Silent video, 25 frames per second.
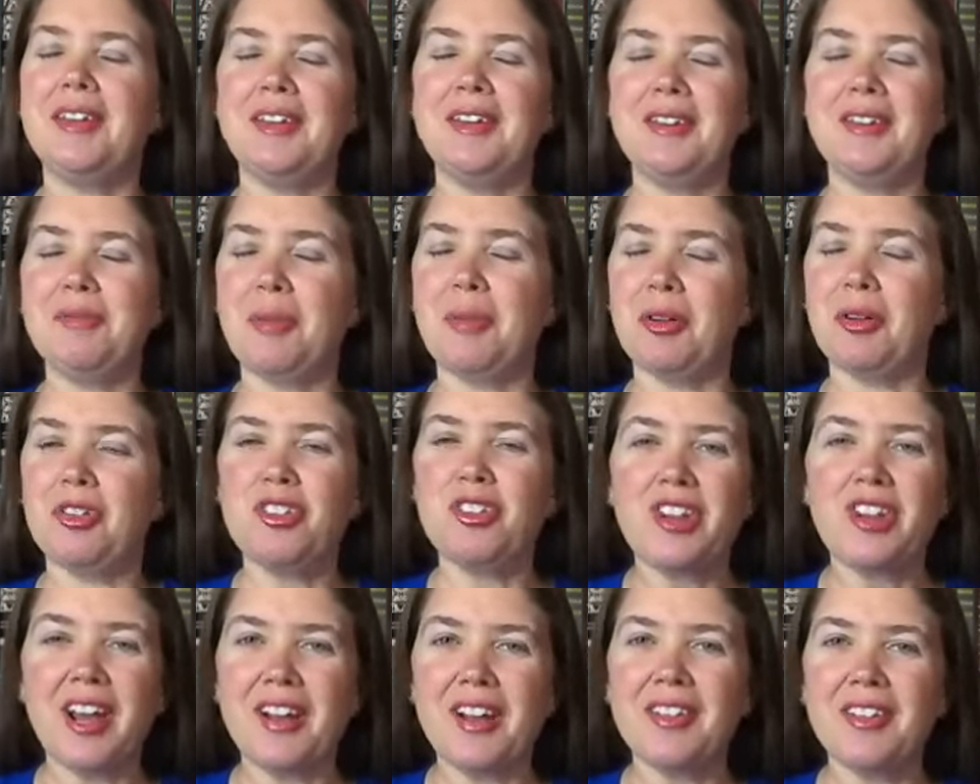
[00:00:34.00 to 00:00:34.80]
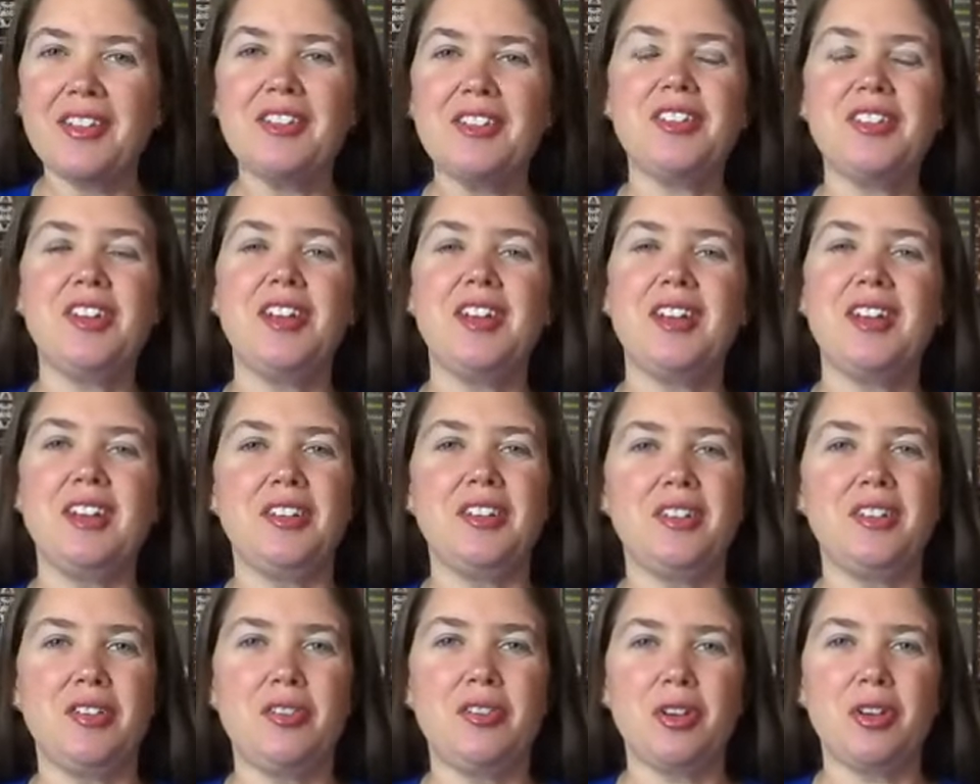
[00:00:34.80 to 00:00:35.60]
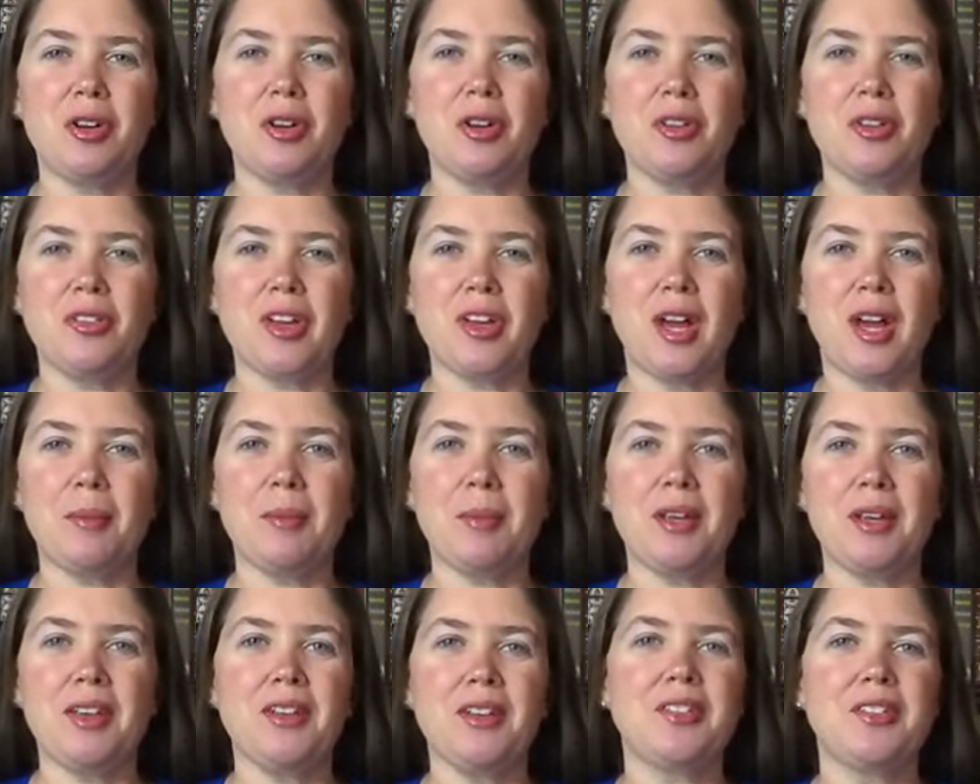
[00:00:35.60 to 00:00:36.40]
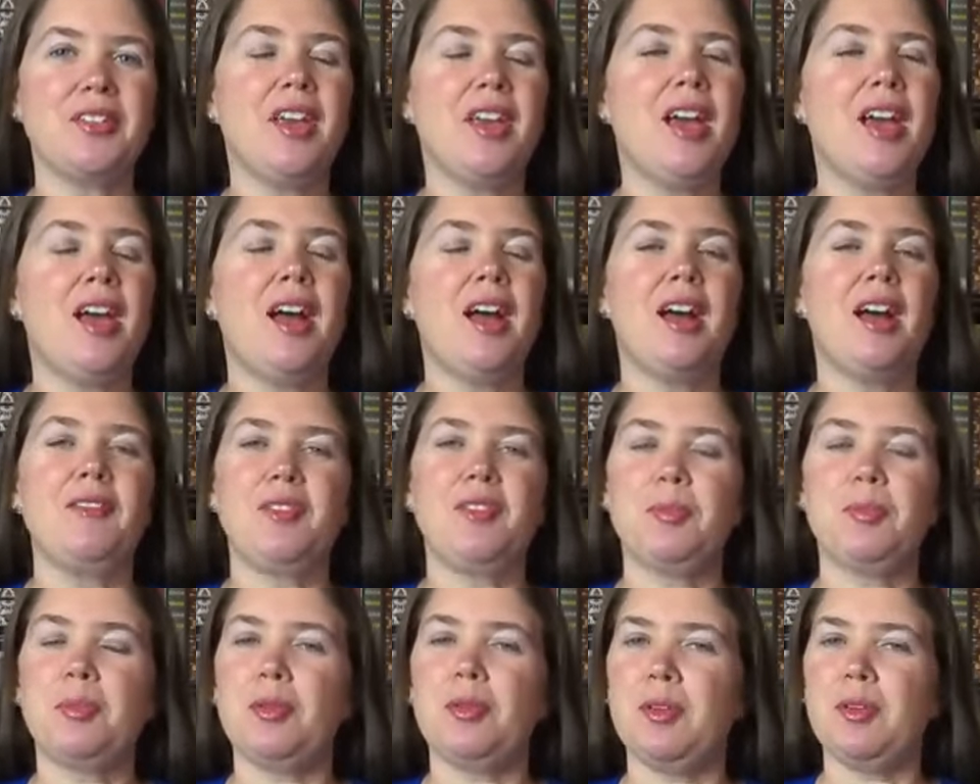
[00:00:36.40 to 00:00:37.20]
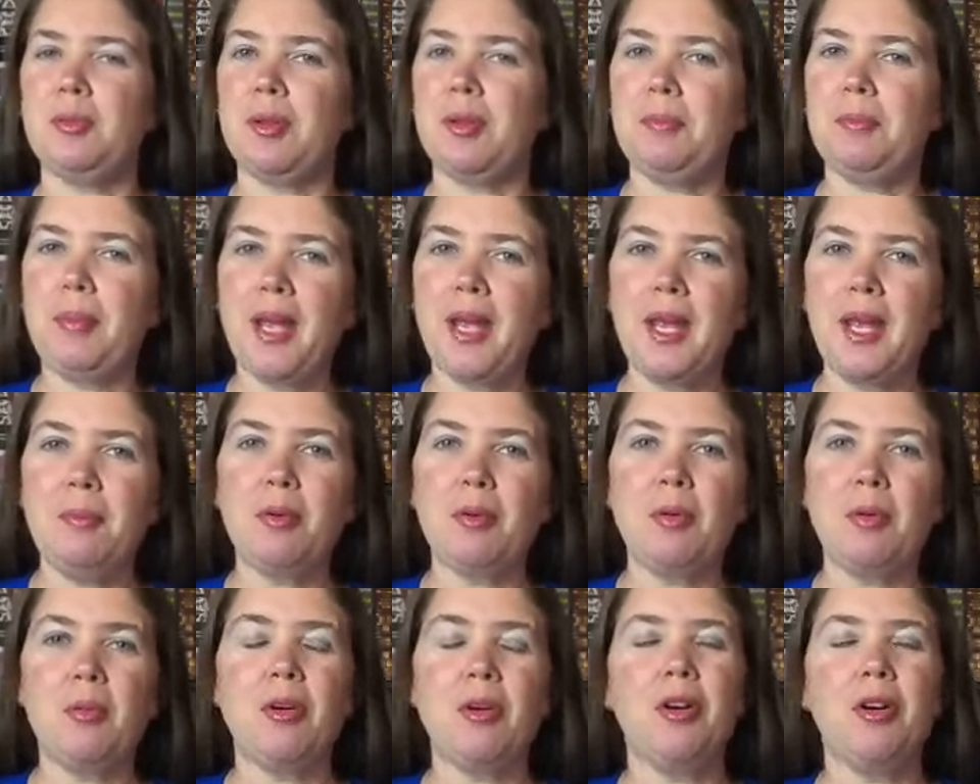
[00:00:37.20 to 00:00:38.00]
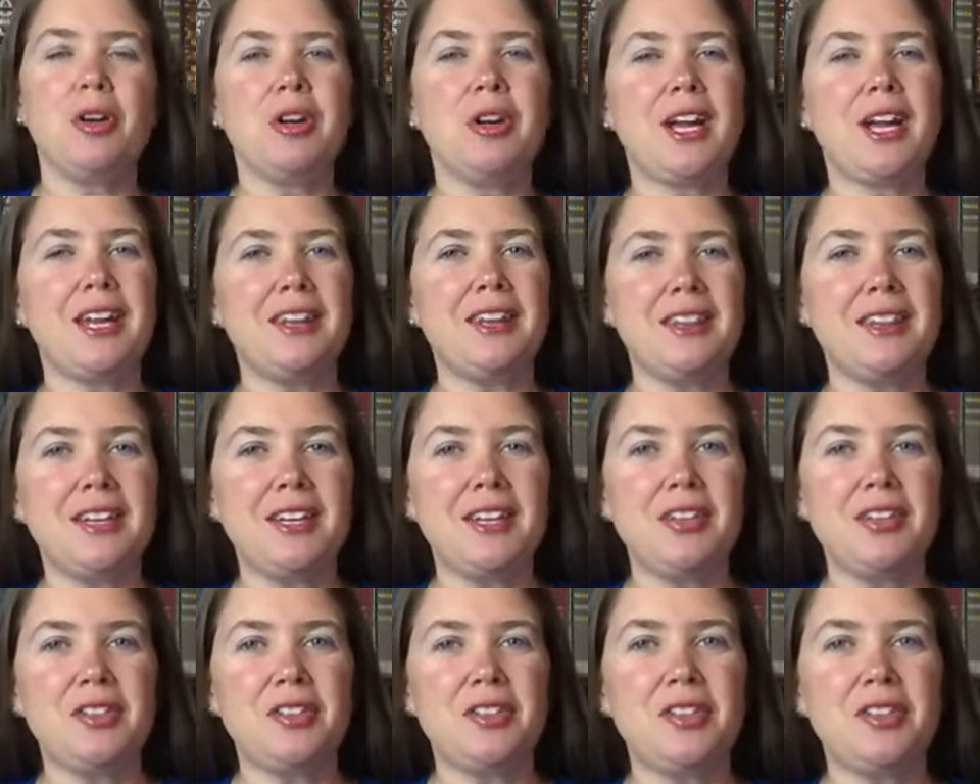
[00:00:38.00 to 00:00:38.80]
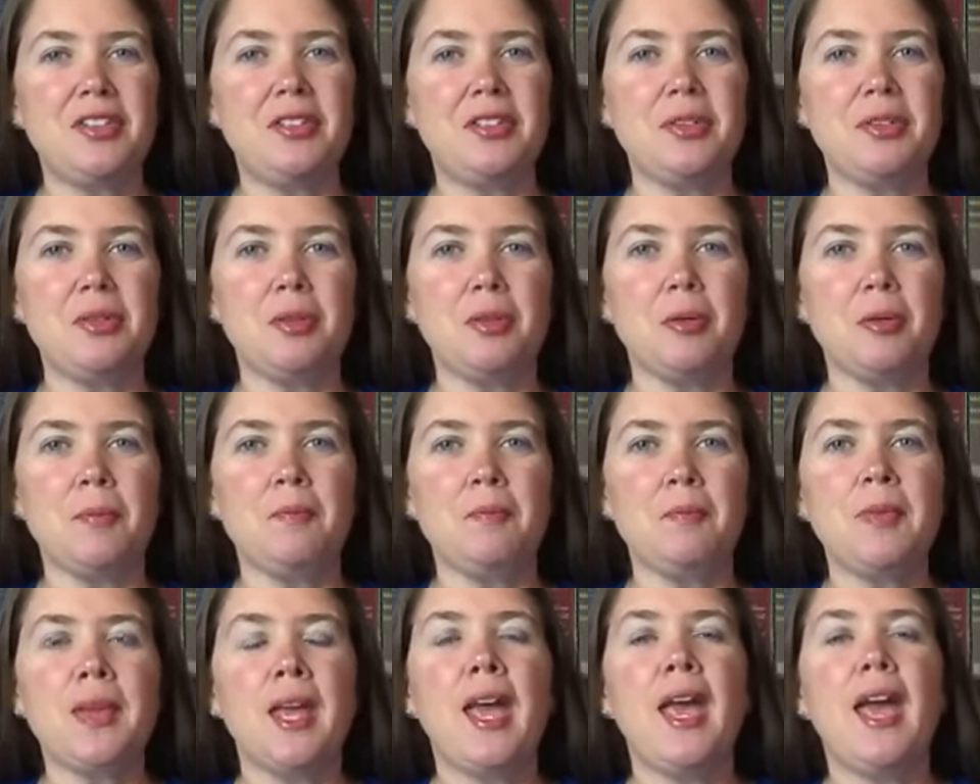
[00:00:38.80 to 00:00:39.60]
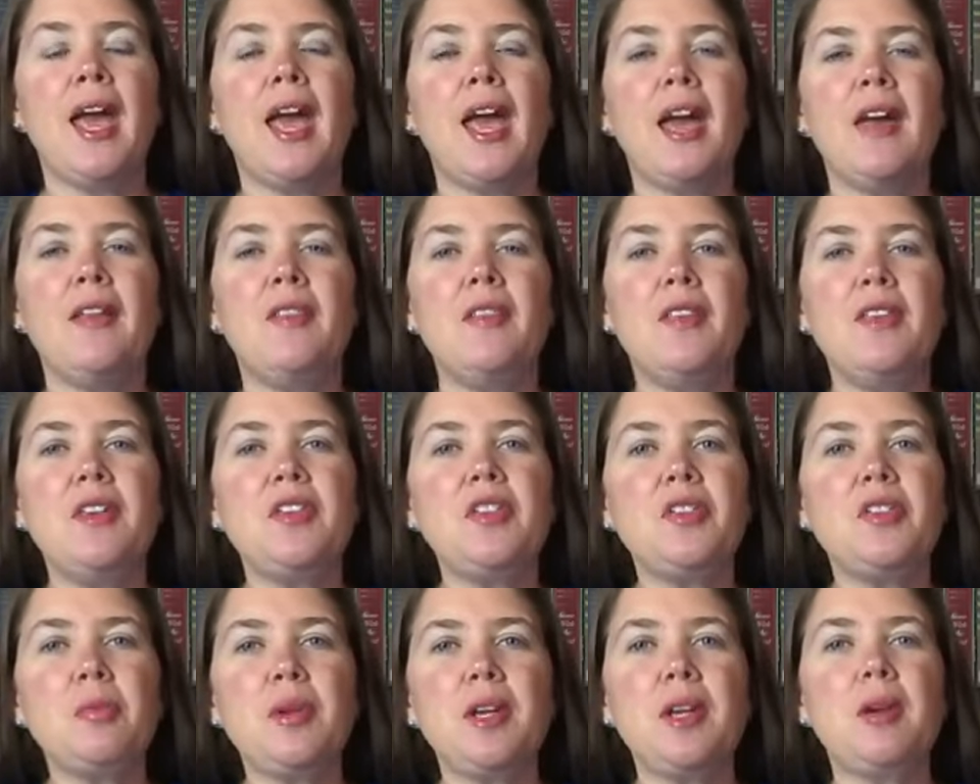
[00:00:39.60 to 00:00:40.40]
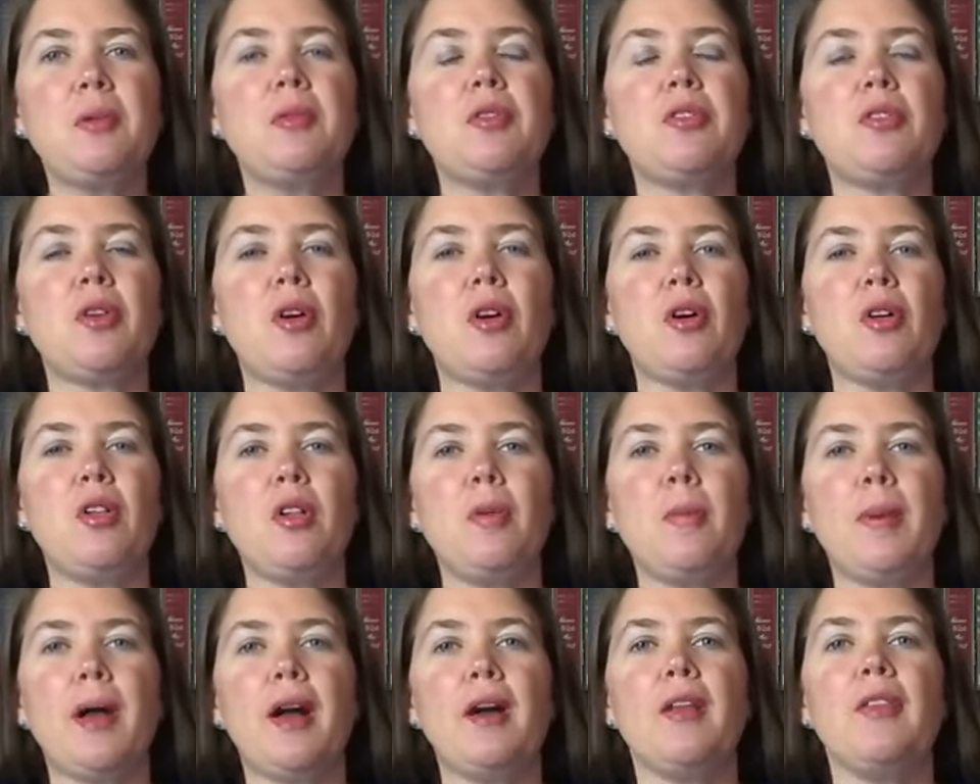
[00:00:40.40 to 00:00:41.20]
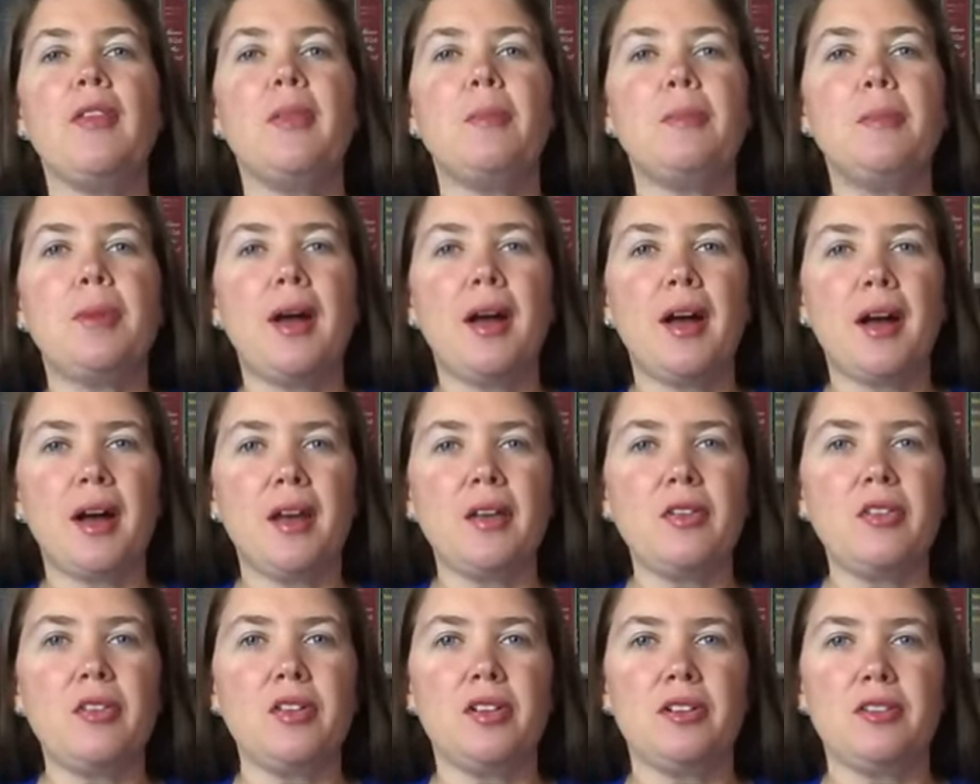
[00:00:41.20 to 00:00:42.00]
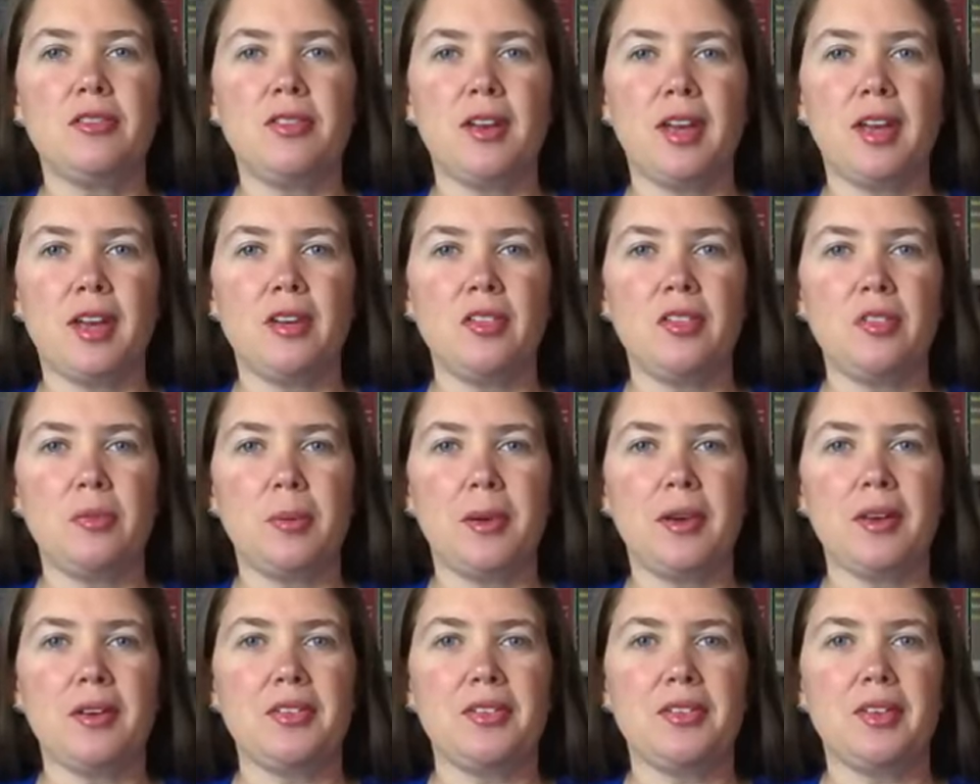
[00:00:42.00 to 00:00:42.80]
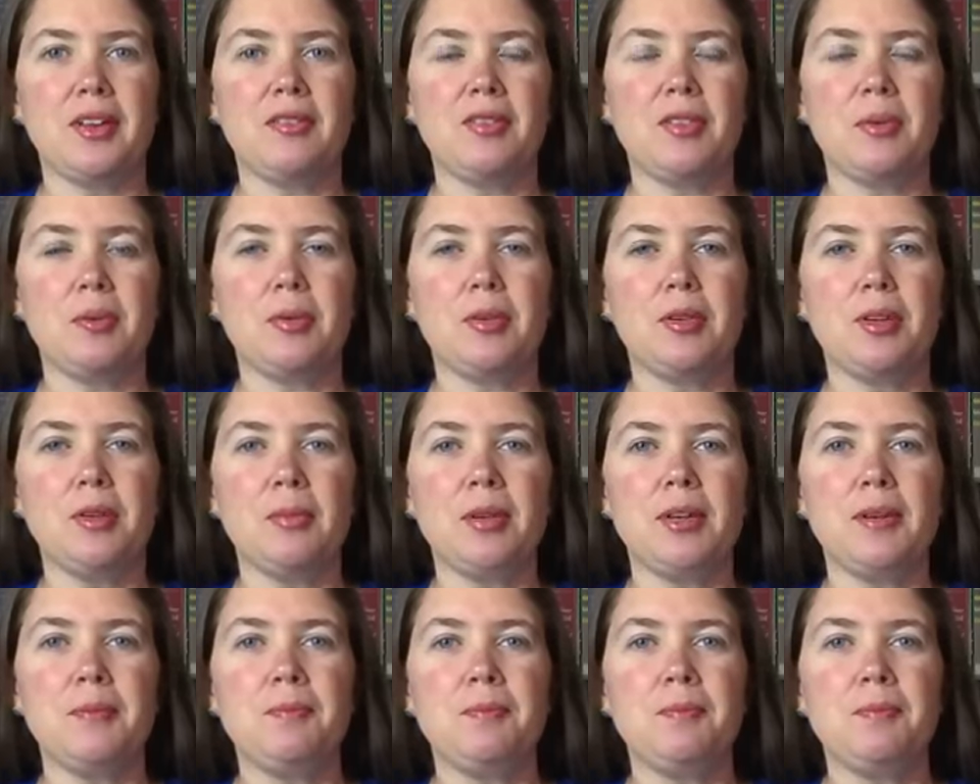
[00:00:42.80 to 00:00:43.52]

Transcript: more challenging and difficult topics of deployment paperwork and things to do. And this week was all about the positive aspects of deployment.